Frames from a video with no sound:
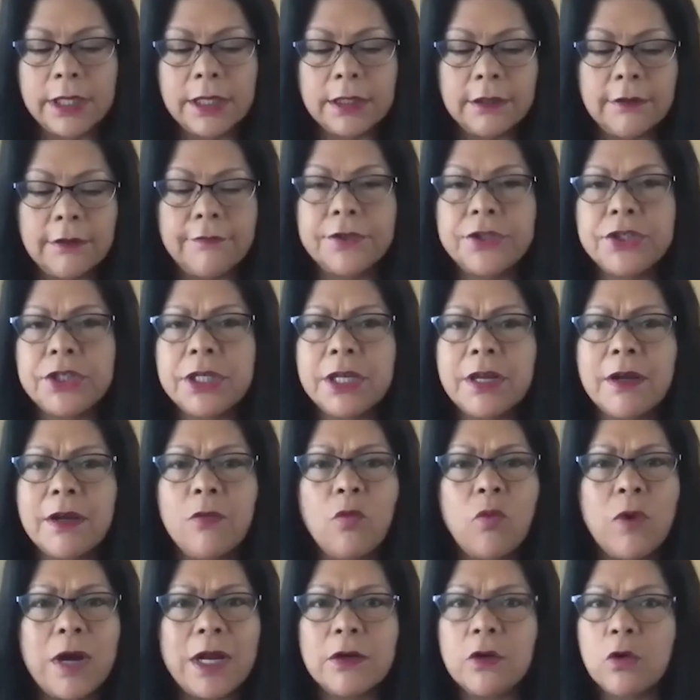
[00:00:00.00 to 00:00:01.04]
Virginia,
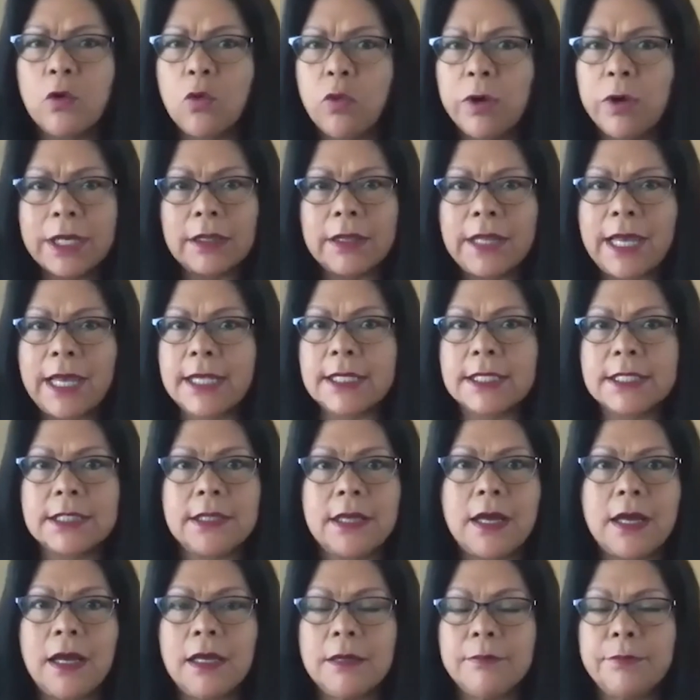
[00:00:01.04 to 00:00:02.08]
one quick last
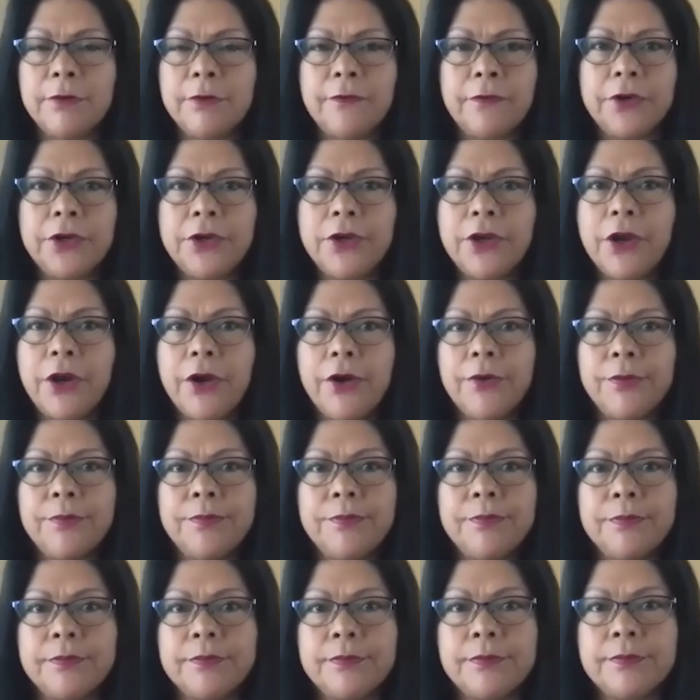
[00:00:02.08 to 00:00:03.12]
thought before you go.
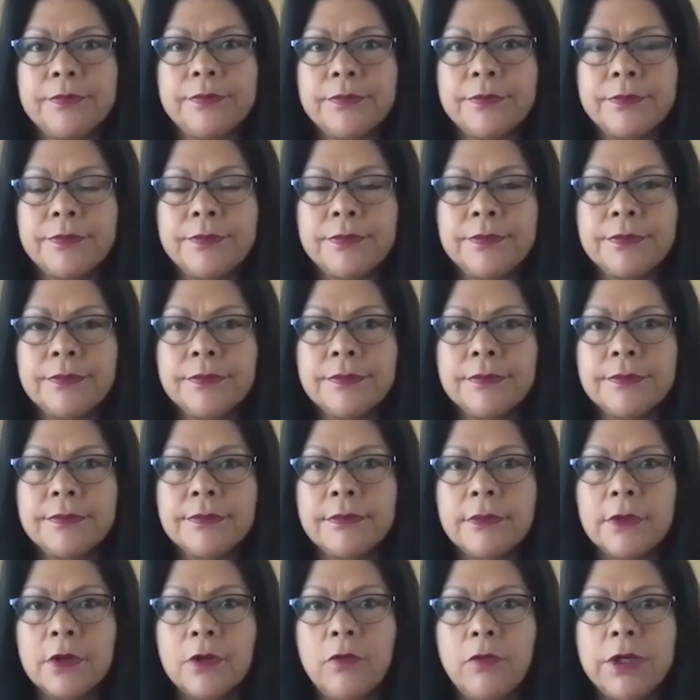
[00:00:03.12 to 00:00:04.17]

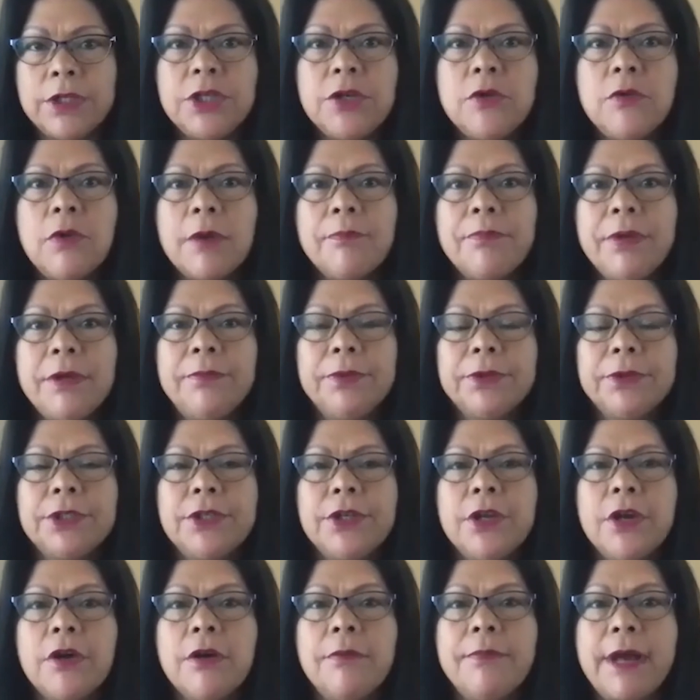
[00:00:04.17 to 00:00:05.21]
What do you want people to
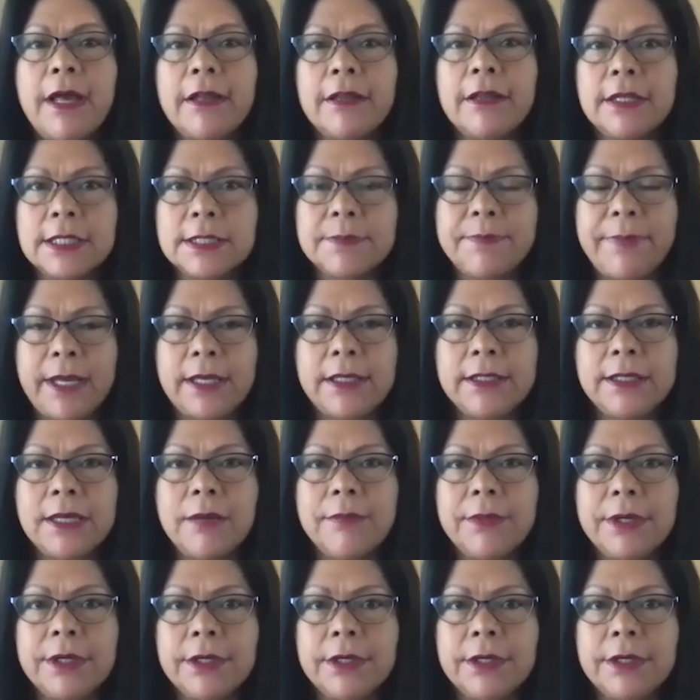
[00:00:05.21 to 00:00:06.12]
know about this pandemic?